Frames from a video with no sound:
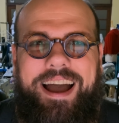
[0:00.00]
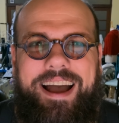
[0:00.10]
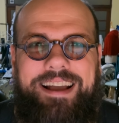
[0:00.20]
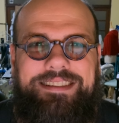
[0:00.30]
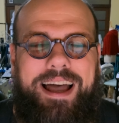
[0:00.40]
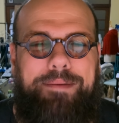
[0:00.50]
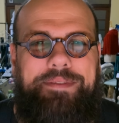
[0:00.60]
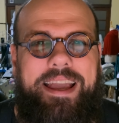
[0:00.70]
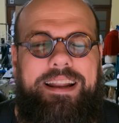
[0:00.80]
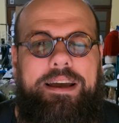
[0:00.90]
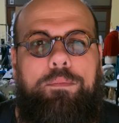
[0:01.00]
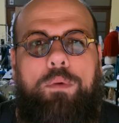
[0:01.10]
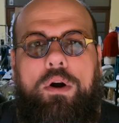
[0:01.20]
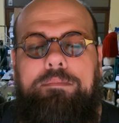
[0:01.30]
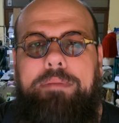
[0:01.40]
guys? I'm Dana and
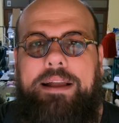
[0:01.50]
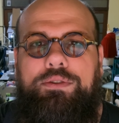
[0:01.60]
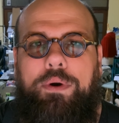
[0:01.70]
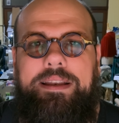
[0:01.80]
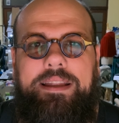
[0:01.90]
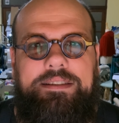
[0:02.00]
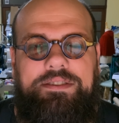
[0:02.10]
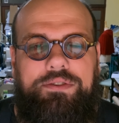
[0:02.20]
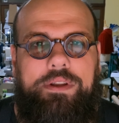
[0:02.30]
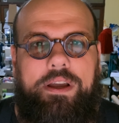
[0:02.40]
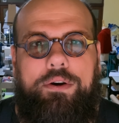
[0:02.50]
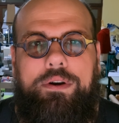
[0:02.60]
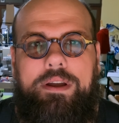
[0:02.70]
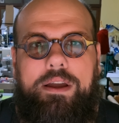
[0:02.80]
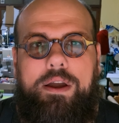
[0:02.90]
welcome back to Idea Studio,
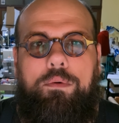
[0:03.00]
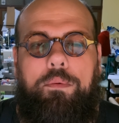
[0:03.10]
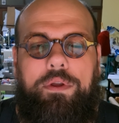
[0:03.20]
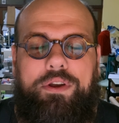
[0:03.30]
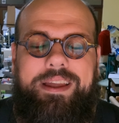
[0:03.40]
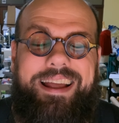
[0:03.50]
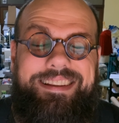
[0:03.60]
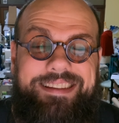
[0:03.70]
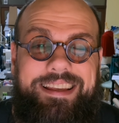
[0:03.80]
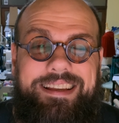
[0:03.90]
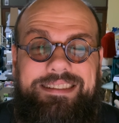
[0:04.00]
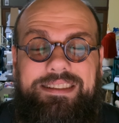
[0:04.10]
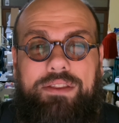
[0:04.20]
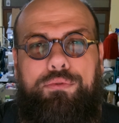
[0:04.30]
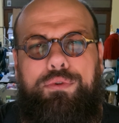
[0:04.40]
where we look at
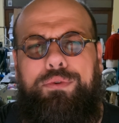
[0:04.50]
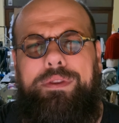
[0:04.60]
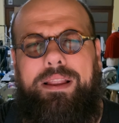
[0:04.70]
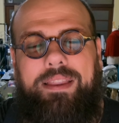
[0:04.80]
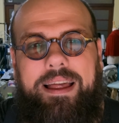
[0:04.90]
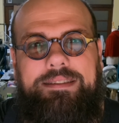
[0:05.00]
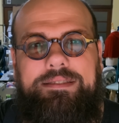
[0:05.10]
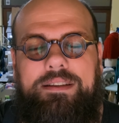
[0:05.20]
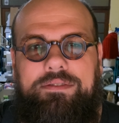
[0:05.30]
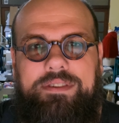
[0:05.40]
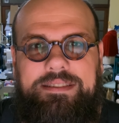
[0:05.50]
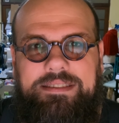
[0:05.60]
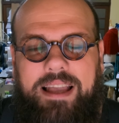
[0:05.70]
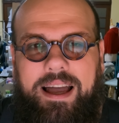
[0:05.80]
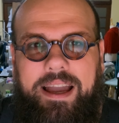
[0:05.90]
ideas through the lens of
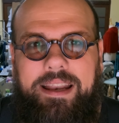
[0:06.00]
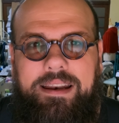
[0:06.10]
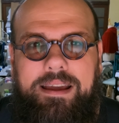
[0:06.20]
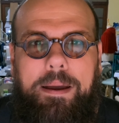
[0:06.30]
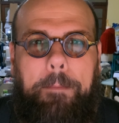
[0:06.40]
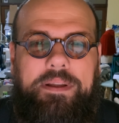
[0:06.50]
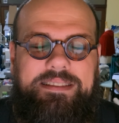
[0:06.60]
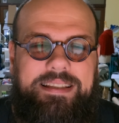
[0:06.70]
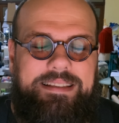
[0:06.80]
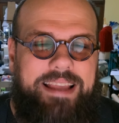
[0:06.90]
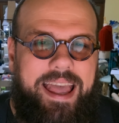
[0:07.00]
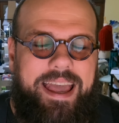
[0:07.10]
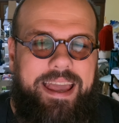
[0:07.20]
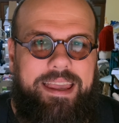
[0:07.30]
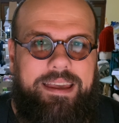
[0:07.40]
design. But
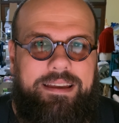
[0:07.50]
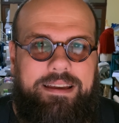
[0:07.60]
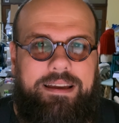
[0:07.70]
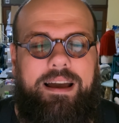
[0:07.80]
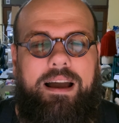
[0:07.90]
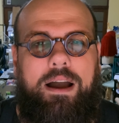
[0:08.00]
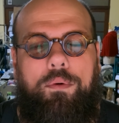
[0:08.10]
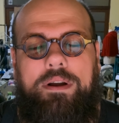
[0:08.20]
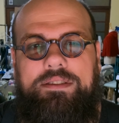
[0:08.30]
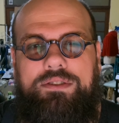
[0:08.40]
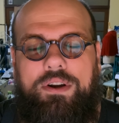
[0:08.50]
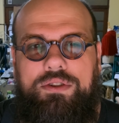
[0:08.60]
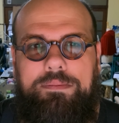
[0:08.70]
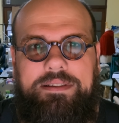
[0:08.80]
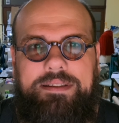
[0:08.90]
today I want to talk
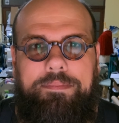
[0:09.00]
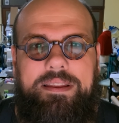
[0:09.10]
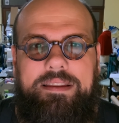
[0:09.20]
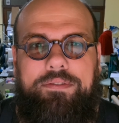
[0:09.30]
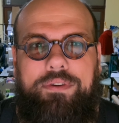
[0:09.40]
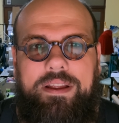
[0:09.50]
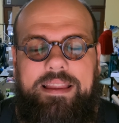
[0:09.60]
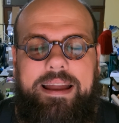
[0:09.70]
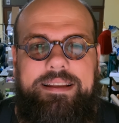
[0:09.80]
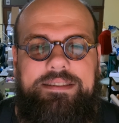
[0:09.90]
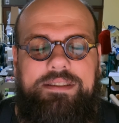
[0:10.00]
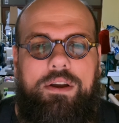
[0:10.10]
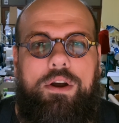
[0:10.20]
to you about something different, and that is